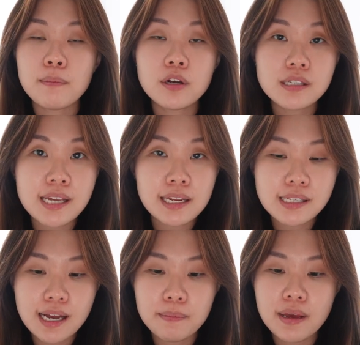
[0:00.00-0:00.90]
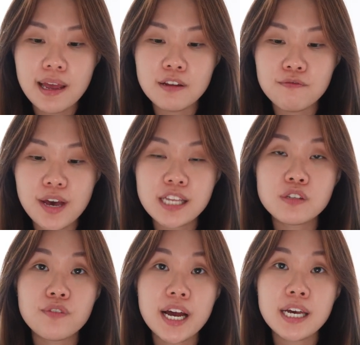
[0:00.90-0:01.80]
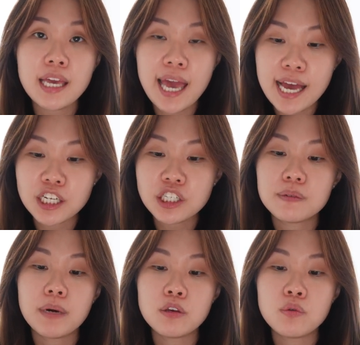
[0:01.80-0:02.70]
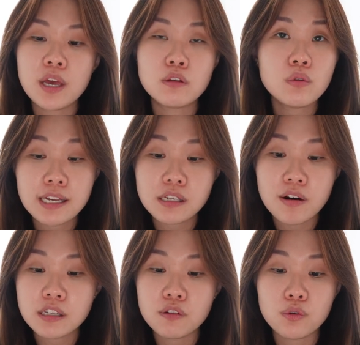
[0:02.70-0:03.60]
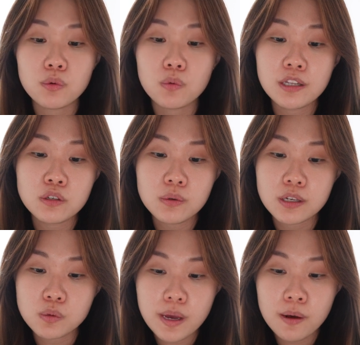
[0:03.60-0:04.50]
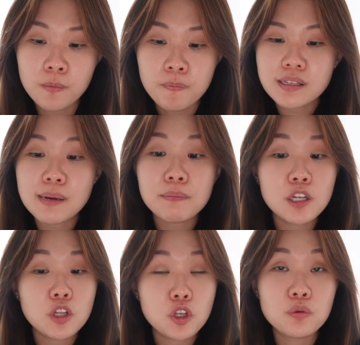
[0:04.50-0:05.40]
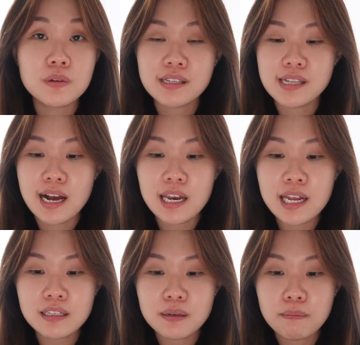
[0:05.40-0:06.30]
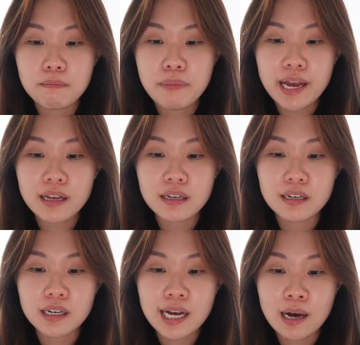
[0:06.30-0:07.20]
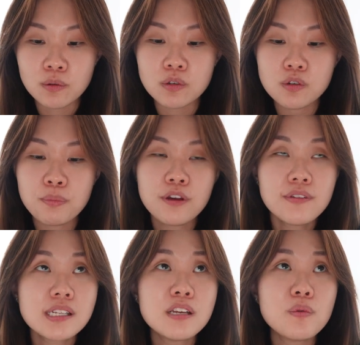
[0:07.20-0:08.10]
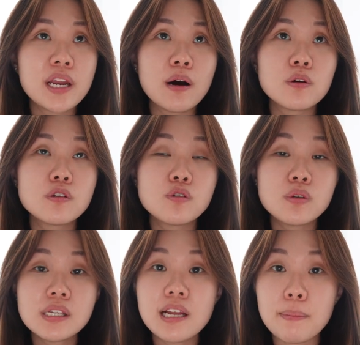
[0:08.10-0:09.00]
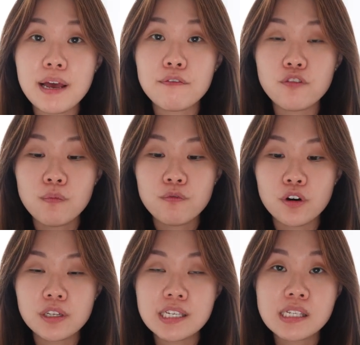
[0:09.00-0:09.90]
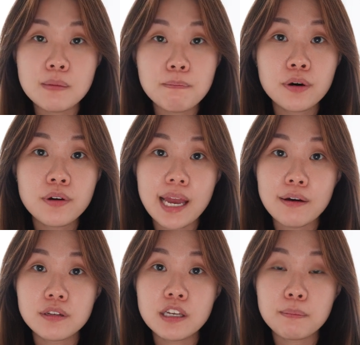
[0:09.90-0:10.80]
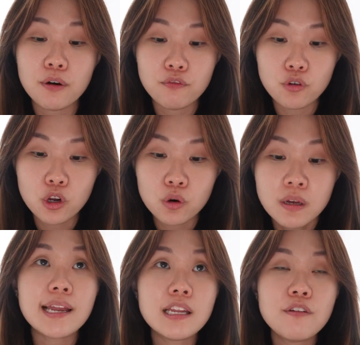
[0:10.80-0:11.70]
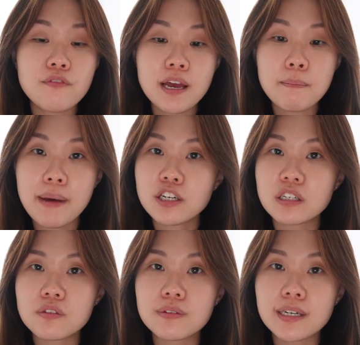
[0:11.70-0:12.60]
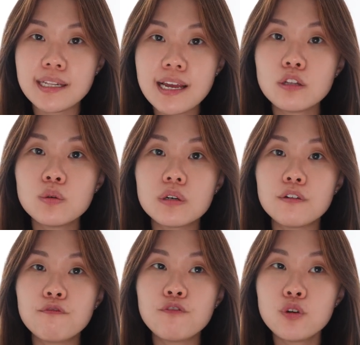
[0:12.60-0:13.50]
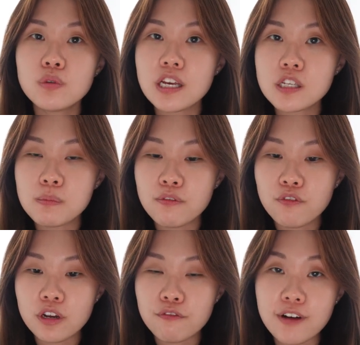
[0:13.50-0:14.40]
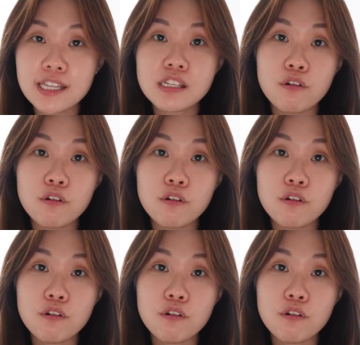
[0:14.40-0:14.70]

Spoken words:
I'm going to set this up and invest via cash, but you can do SRS if you want to as well. And something new is their linked bank account. So previously when I was using their platform for the simple guaranteed portfolio, I did it via bank transfer, and that took a few days before the funds